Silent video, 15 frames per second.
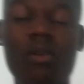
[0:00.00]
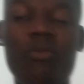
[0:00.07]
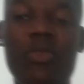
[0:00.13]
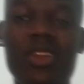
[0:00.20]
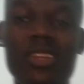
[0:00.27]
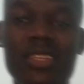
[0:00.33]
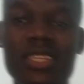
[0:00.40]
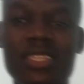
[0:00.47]

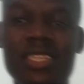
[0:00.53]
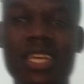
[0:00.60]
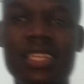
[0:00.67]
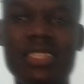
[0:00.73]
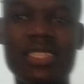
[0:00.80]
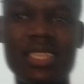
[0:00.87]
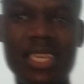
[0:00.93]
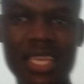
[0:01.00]
of
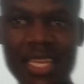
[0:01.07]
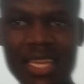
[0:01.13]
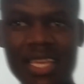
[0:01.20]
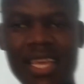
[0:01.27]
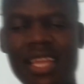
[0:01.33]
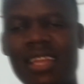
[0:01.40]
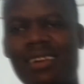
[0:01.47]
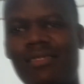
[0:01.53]
politicians
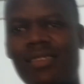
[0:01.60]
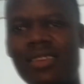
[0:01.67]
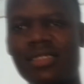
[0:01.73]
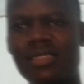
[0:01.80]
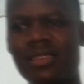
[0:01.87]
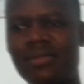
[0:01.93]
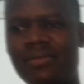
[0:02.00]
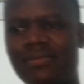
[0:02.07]
in Kenya
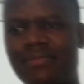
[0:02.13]
Kwanza.